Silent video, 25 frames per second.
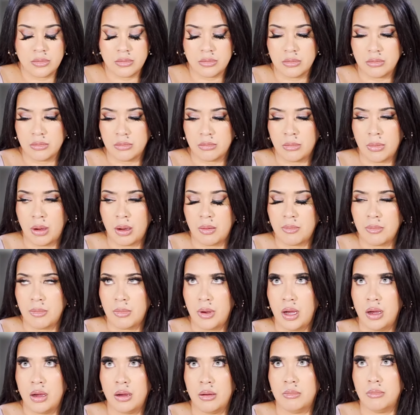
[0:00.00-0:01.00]

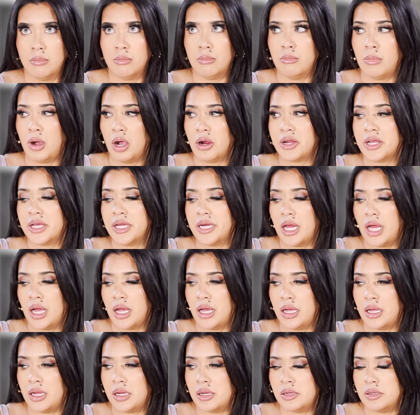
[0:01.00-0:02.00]
Mark and
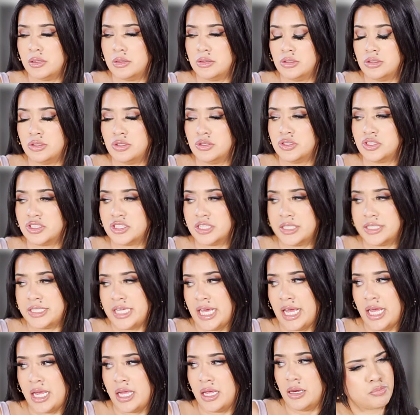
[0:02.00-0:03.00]
I used to
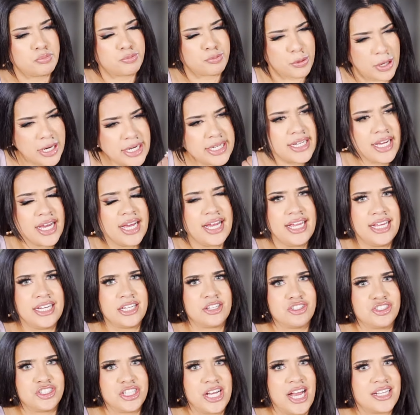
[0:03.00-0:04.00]
date. Brenda
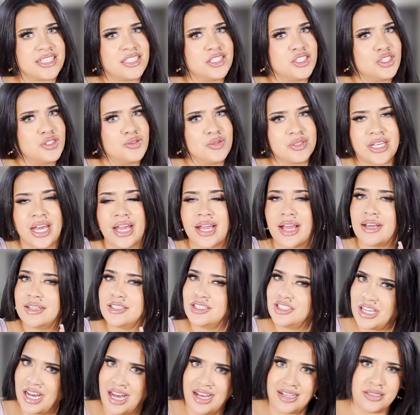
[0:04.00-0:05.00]
interjects and she was like,
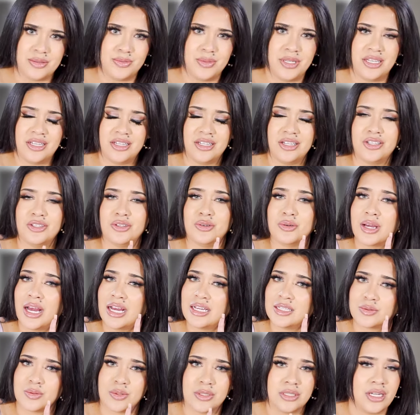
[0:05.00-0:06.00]
Jasmine, you
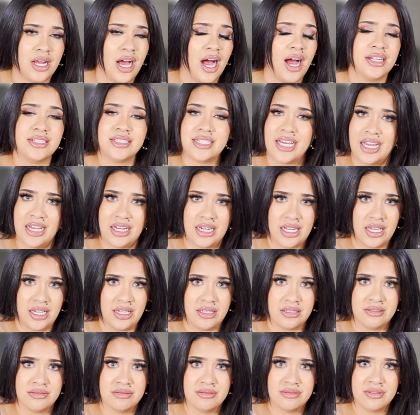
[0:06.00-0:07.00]
guys were not
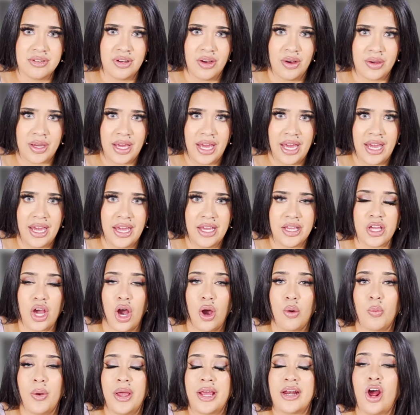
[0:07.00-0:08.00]
dating. Okay,
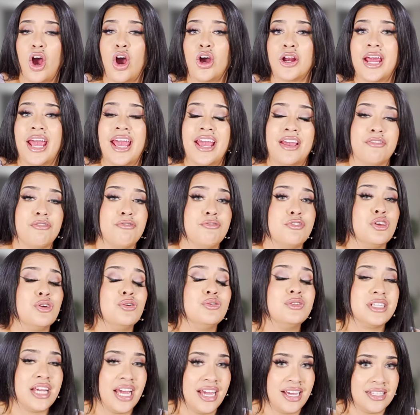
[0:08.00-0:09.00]
y'all went on a
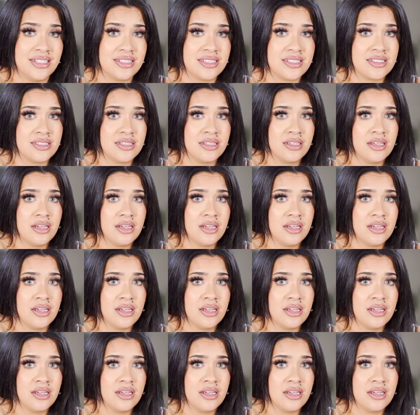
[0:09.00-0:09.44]
few dates,